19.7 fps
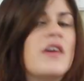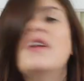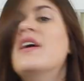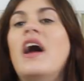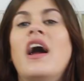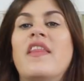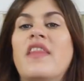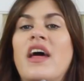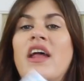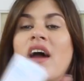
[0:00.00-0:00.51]

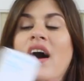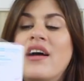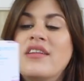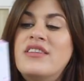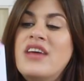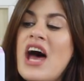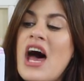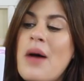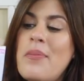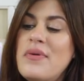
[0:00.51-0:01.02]
And then on
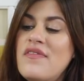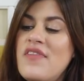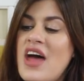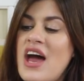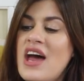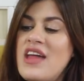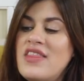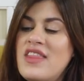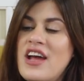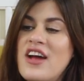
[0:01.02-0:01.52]
top of
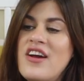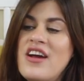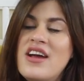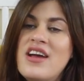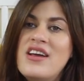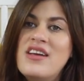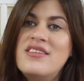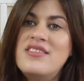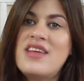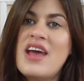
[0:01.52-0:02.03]
that, there
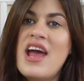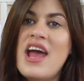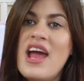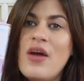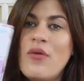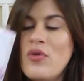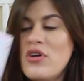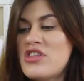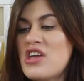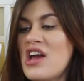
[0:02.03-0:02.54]
is
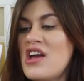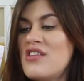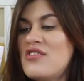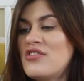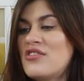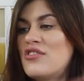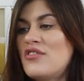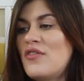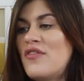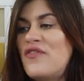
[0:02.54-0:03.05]
a witch
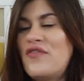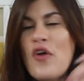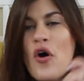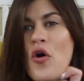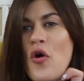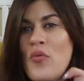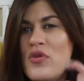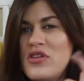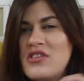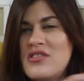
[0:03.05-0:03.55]
hazel
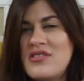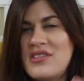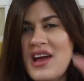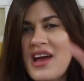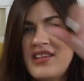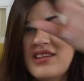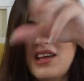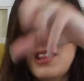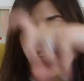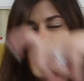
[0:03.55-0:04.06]
foam, which is
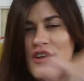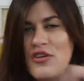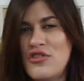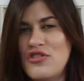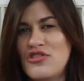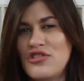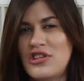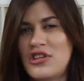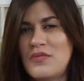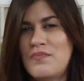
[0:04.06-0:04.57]
nice. I think you could
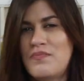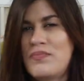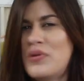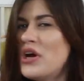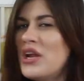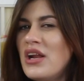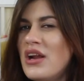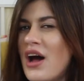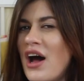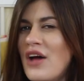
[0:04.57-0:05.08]
just
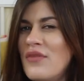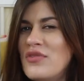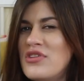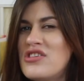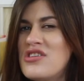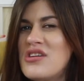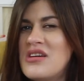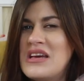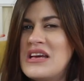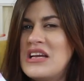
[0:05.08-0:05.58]
put it on,
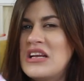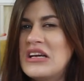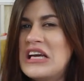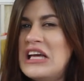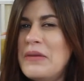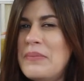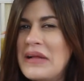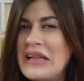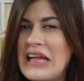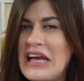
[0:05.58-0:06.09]
which it'll
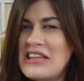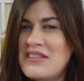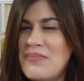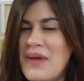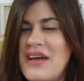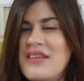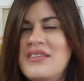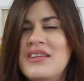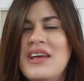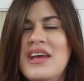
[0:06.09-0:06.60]
keep it less
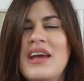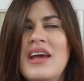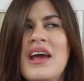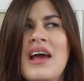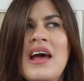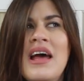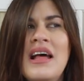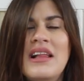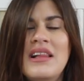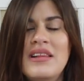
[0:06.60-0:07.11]
messy,
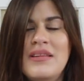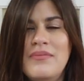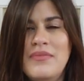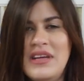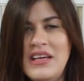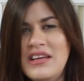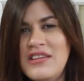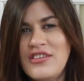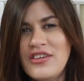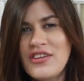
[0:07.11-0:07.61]

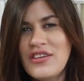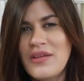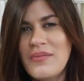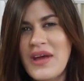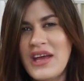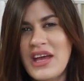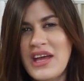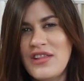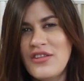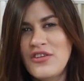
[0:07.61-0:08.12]
easier than
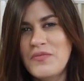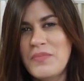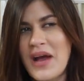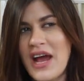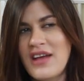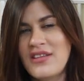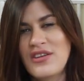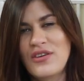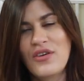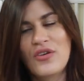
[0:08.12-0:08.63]
making those
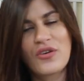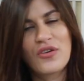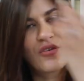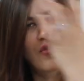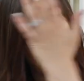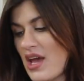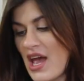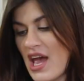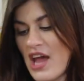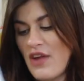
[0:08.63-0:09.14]

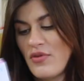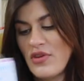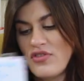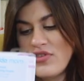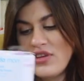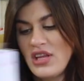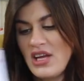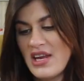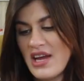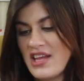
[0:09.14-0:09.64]
padsicles. And what's
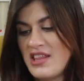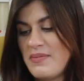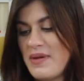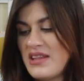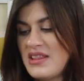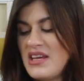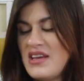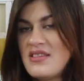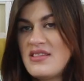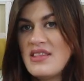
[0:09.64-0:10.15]
really nice
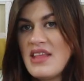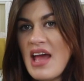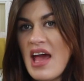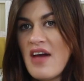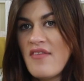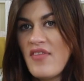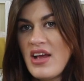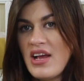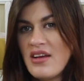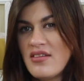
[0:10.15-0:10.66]
about these, they
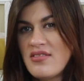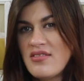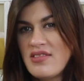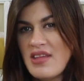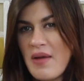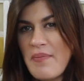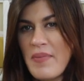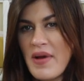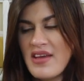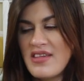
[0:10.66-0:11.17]
have like a
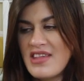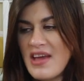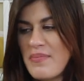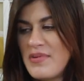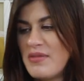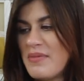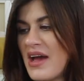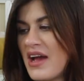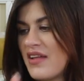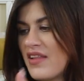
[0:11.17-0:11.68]
step-by-step
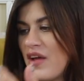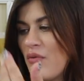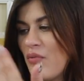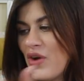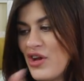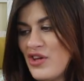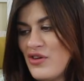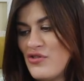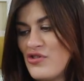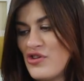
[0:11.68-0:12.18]
in the back, like
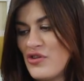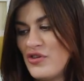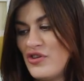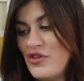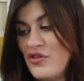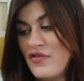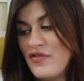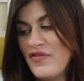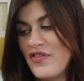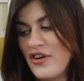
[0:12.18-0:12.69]
what you should
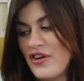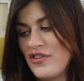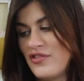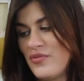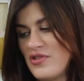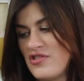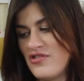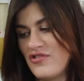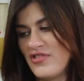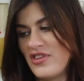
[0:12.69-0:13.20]
do first,
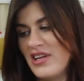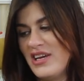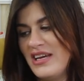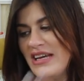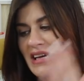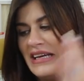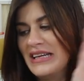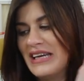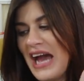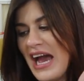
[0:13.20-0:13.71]
which is
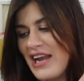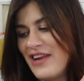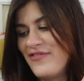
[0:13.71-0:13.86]
really kind